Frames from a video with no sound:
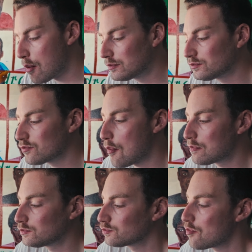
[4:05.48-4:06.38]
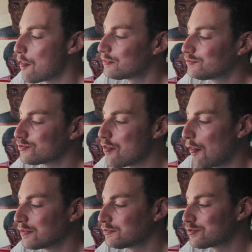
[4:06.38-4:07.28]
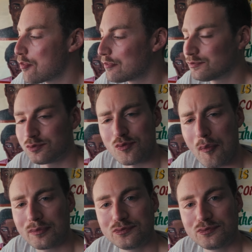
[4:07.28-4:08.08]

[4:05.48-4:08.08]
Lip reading: which you can then also add when adding